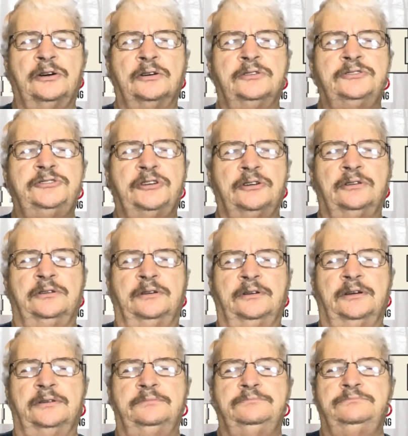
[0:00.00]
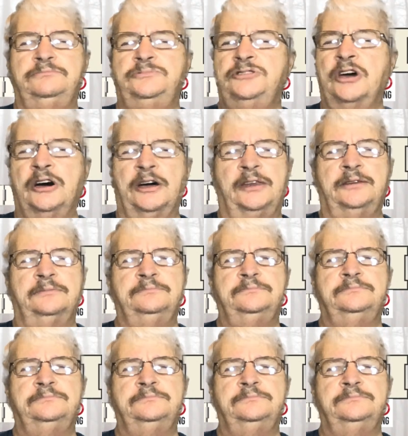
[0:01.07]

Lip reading: unturned. None.